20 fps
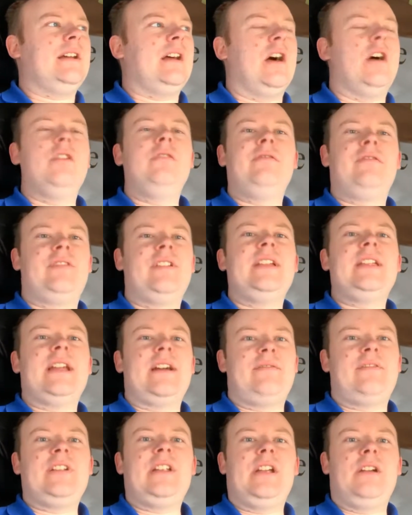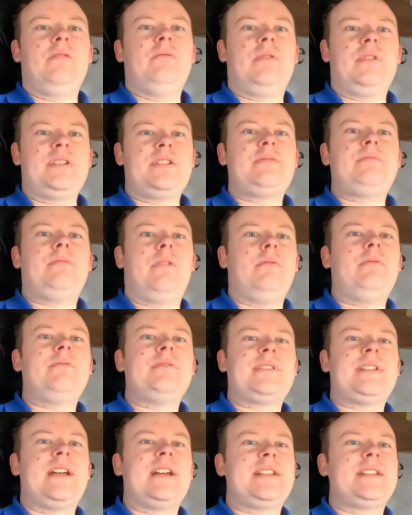Hopefully that video was what
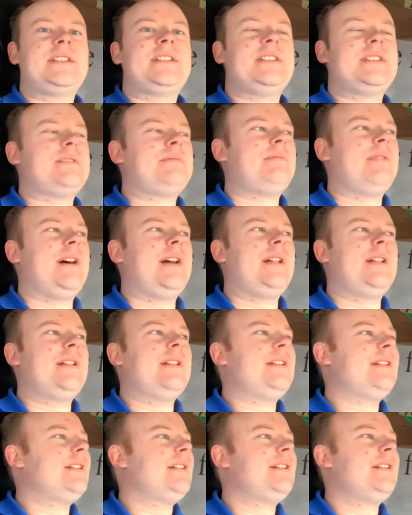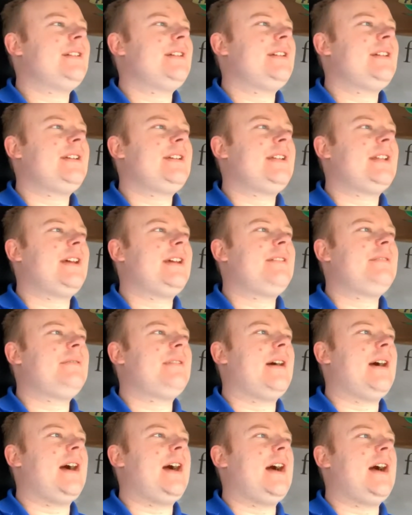was asked as well. You know,
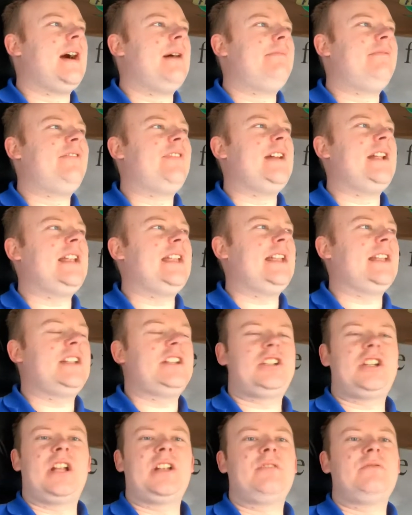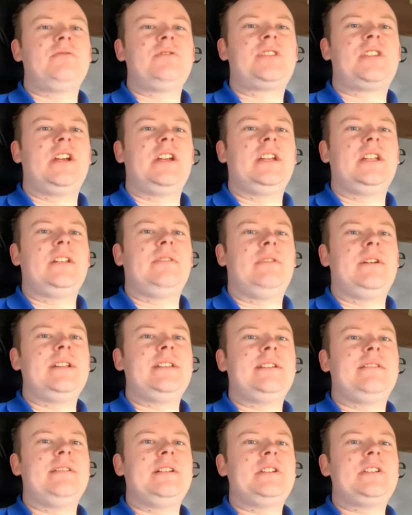I'm feeling the channel's going in the
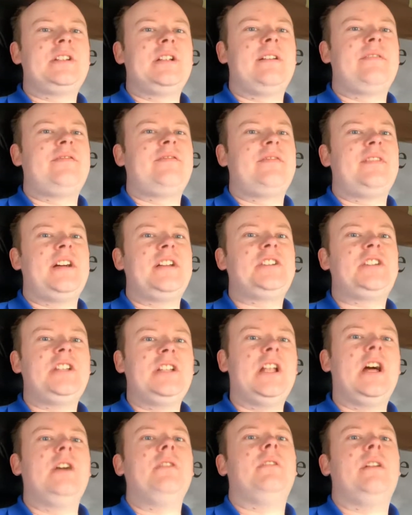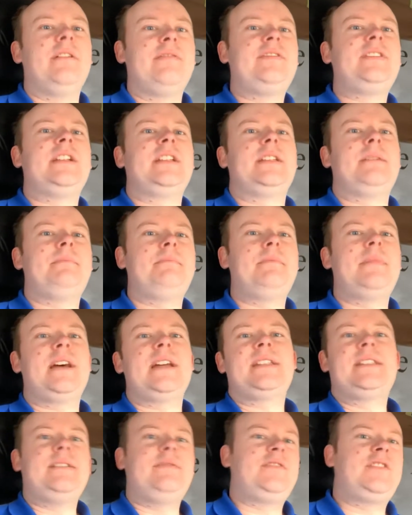right direction. As you know, I've done a
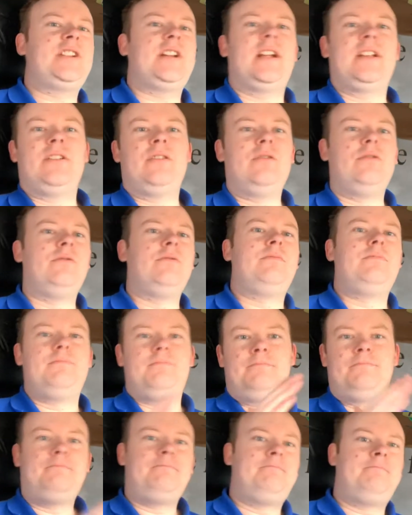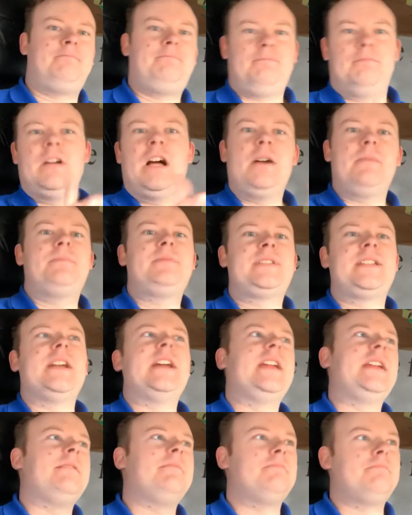massive channel
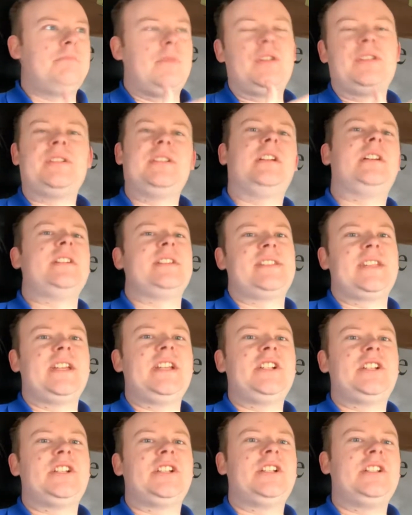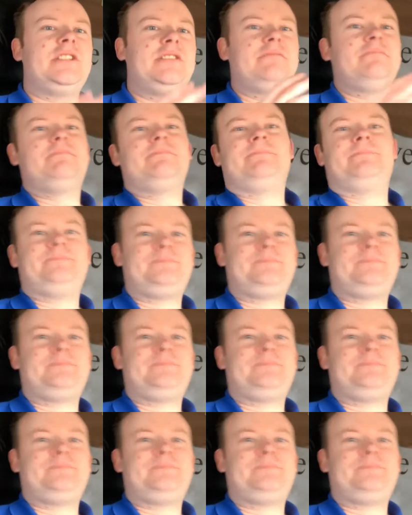update, modernization,